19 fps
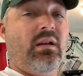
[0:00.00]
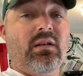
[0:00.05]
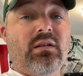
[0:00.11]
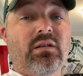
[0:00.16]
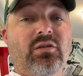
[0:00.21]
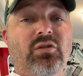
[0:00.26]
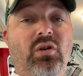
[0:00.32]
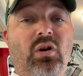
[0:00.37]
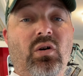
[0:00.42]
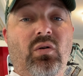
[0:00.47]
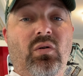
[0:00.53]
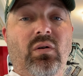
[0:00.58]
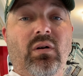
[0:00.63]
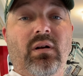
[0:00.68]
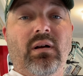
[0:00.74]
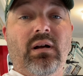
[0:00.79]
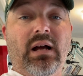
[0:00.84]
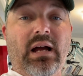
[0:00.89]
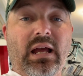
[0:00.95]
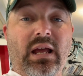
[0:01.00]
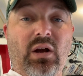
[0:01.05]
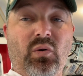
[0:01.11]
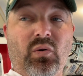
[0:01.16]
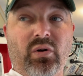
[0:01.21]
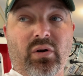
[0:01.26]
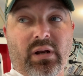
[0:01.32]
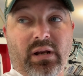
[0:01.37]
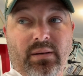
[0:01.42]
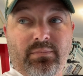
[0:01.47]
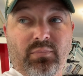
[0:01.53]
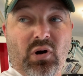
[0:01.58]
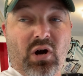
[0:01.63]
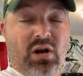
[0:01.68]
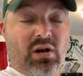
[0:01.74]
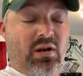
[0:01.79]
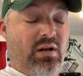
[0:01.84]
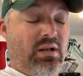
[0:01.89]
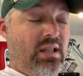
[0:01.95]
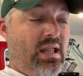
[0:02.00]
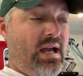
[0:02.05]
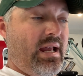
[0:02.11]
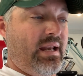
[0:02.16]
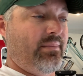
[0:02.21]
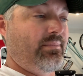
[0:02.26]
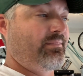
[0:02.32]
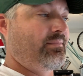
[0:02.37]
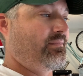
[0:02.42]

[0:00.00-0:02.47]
So I ordered it, bought it online.